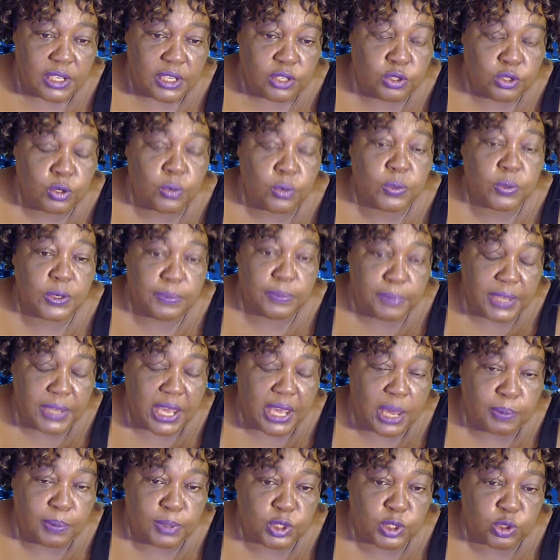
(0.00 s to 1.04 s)
You will be
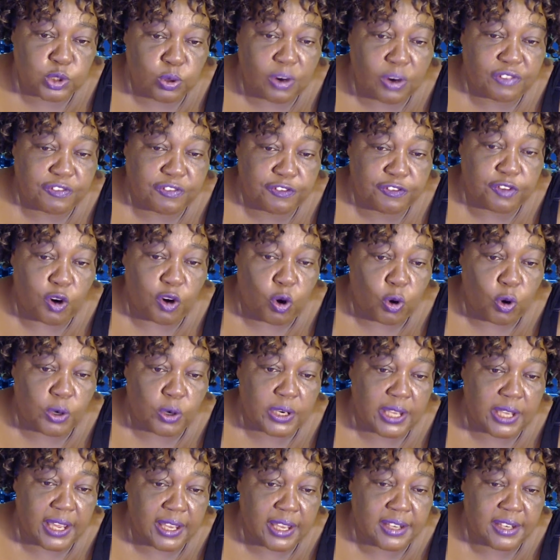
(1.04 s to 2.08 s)
able to afford
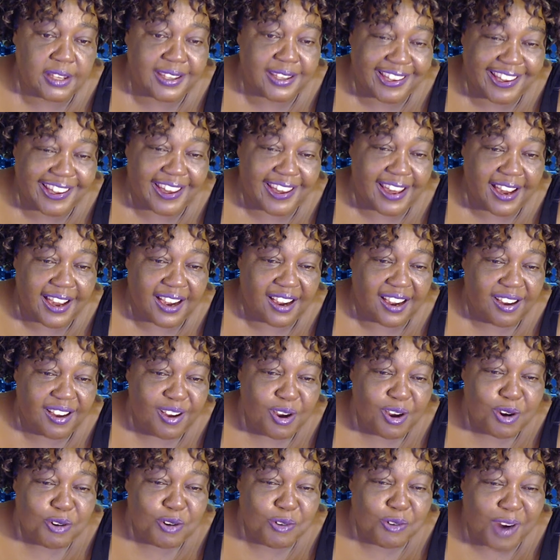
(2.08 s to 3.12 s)
any care
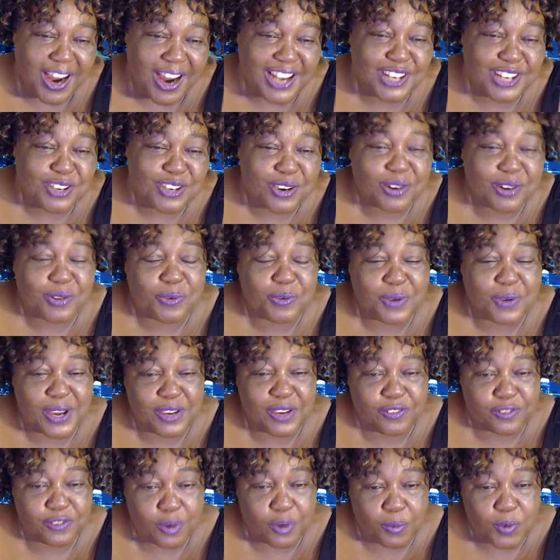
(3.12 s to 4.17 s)
while you're away
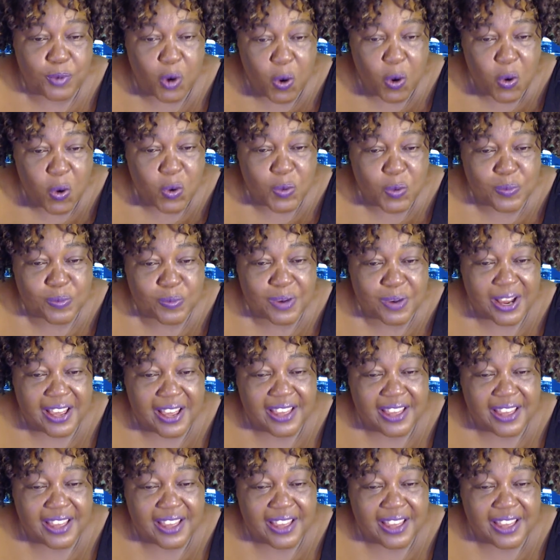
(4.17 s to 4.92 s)
from home.